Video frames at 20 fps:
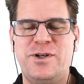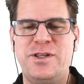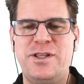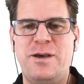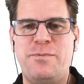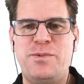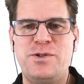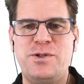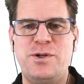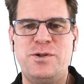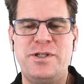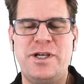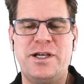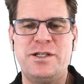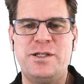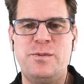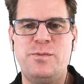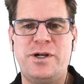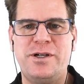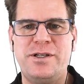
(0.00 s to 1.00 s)
of the episodes
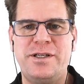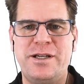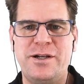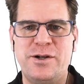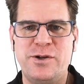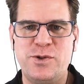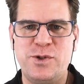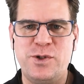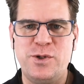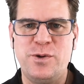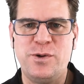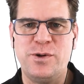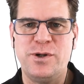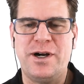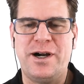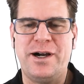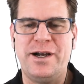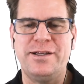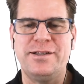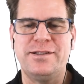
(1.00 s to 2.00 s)
actually brought tears to her
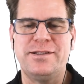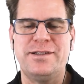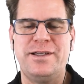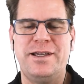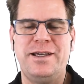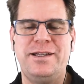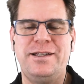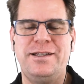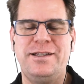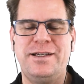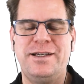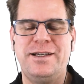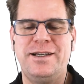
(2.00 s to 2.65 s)
eyes. And,